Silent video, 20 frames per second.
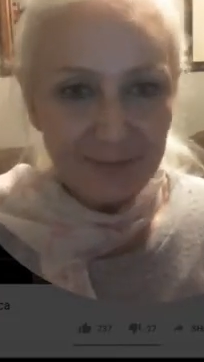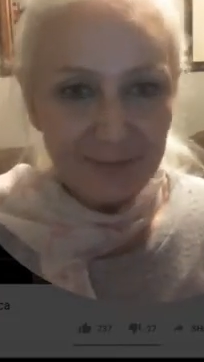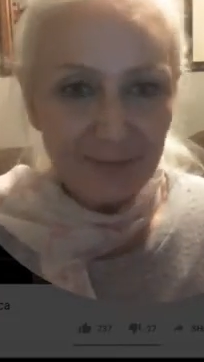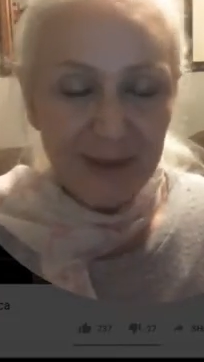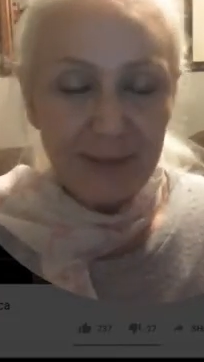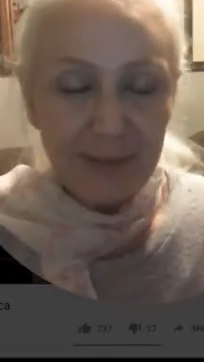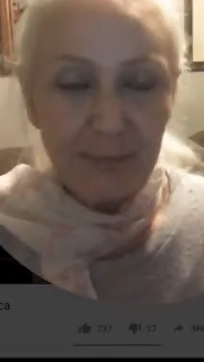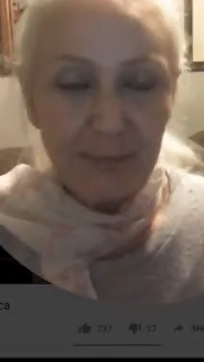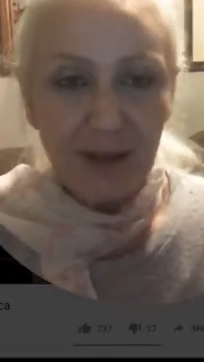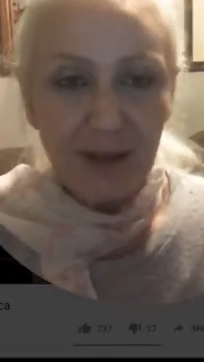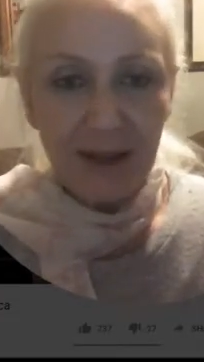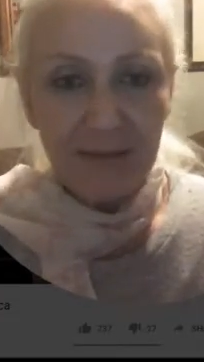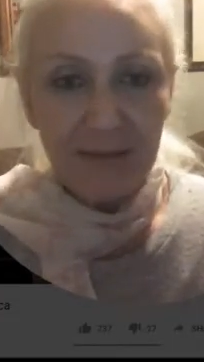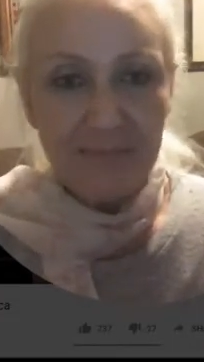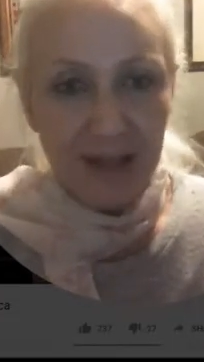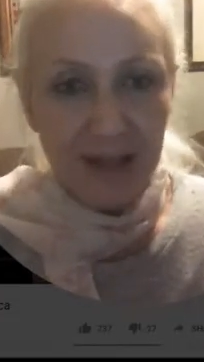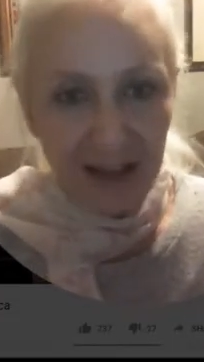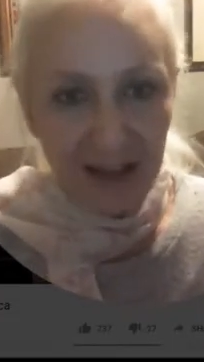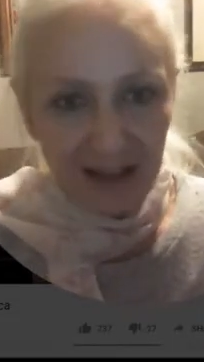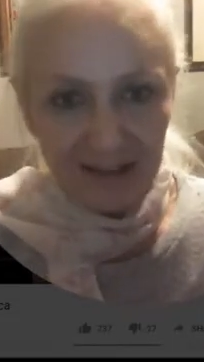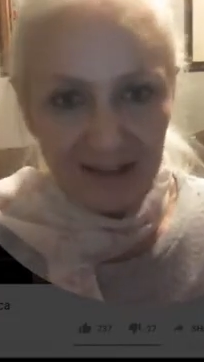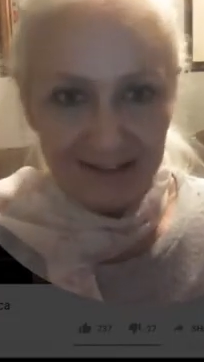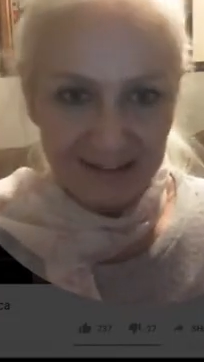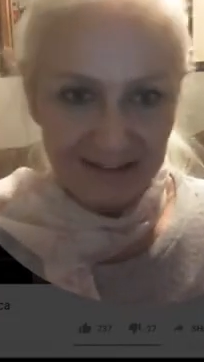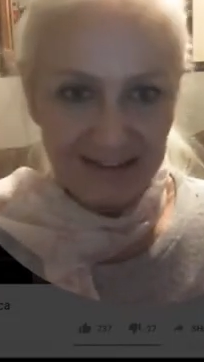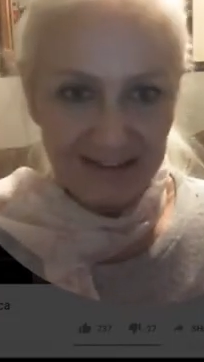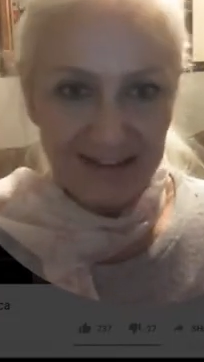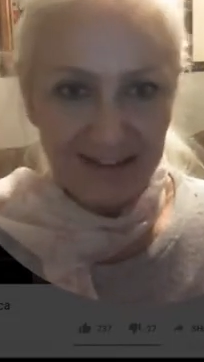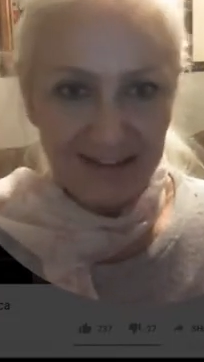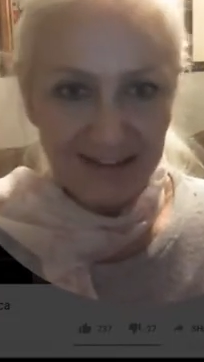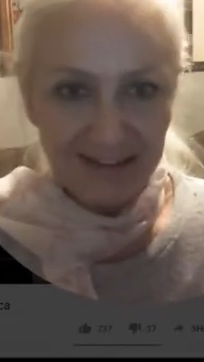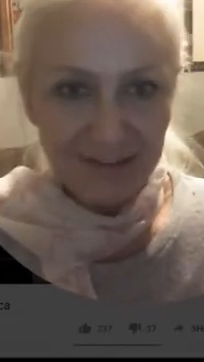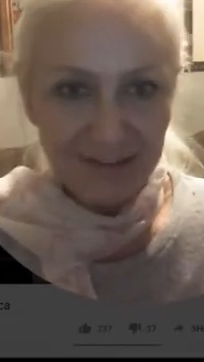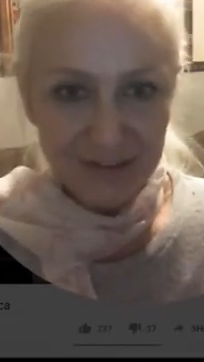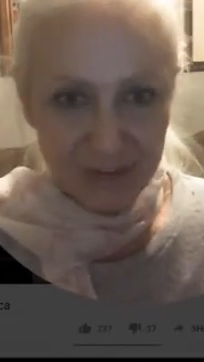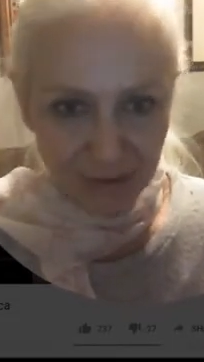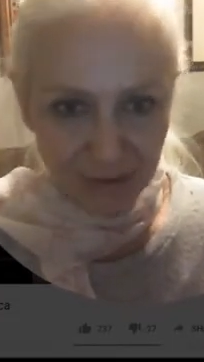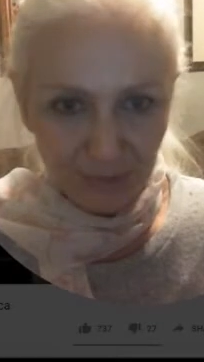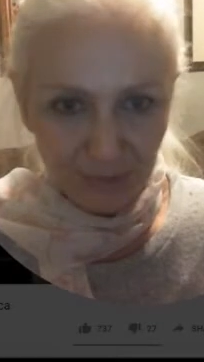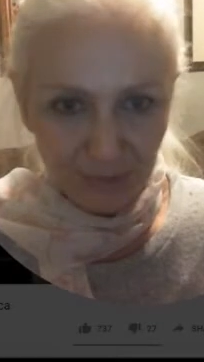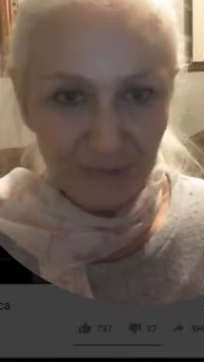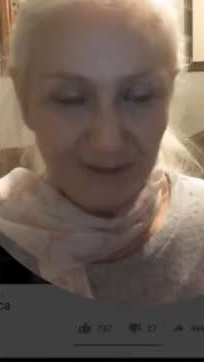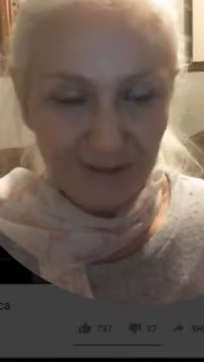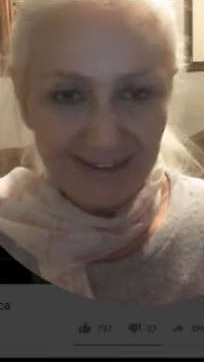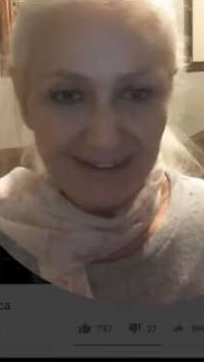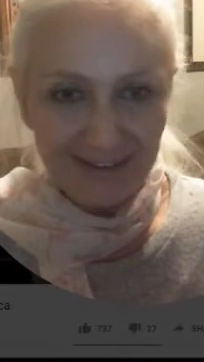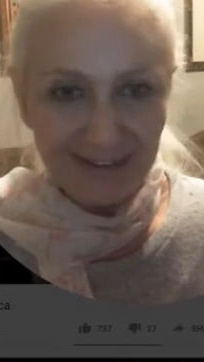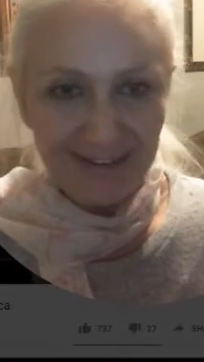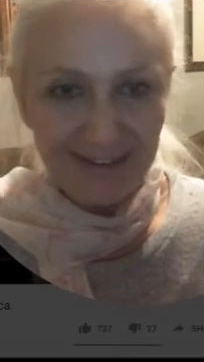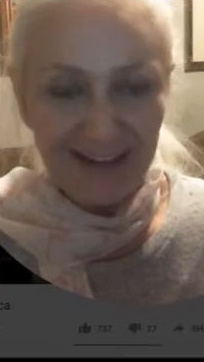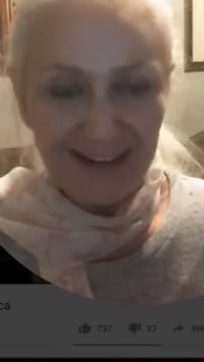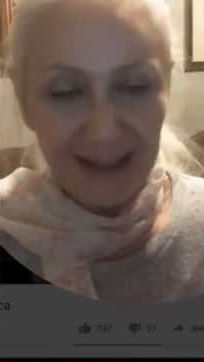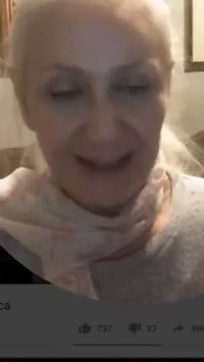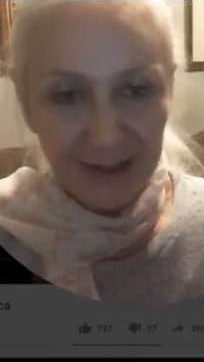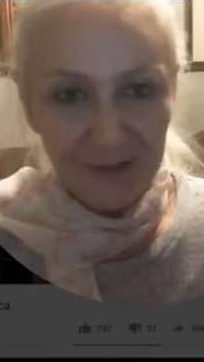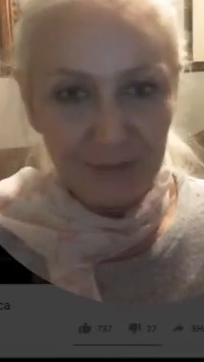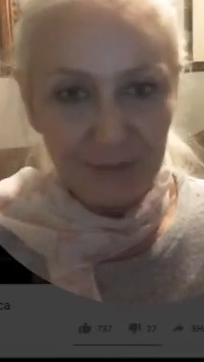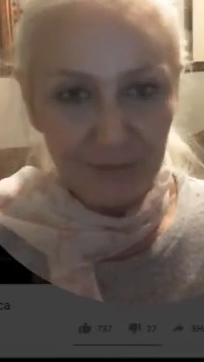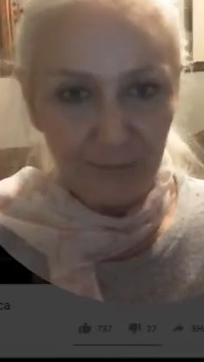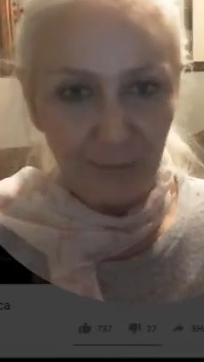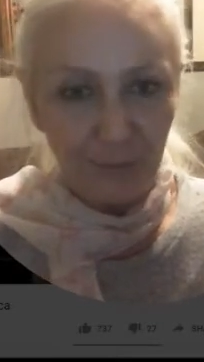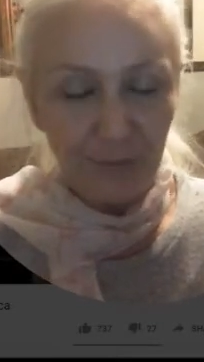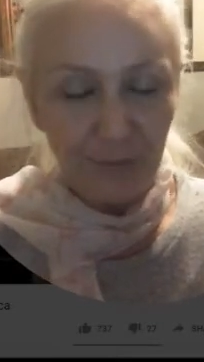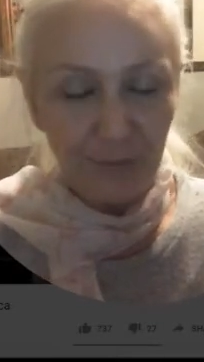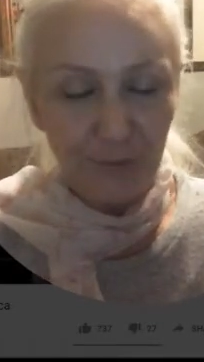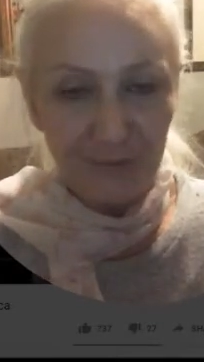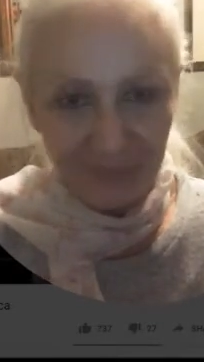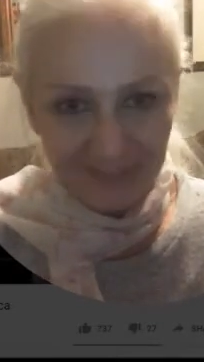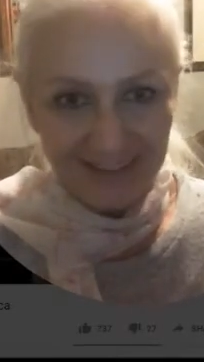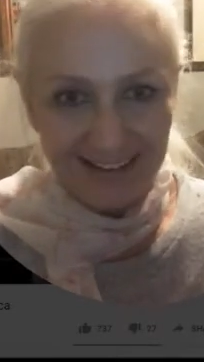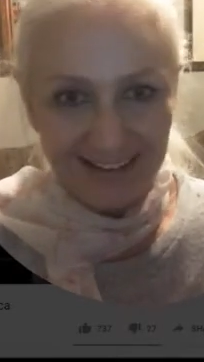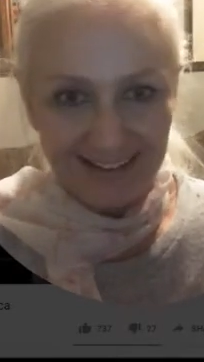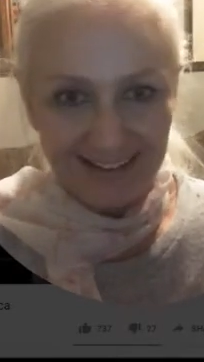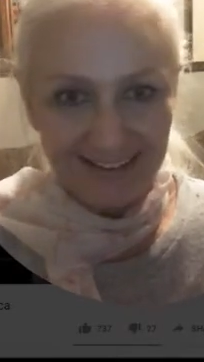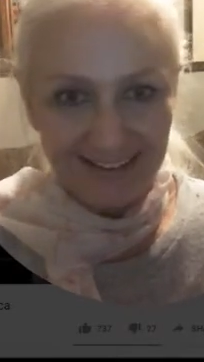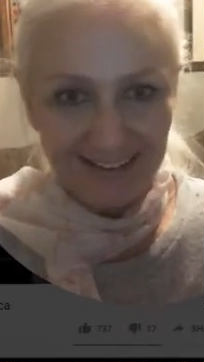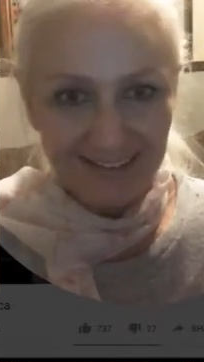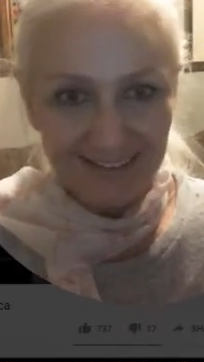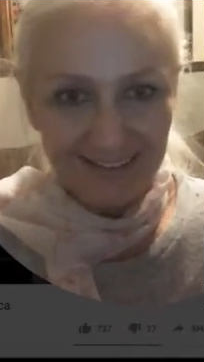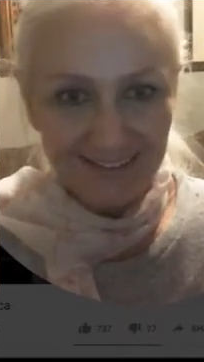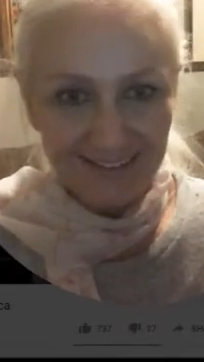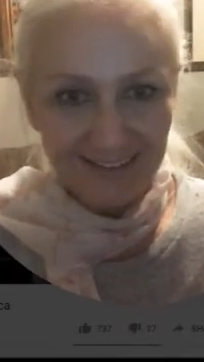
people are markedly taller and more fair.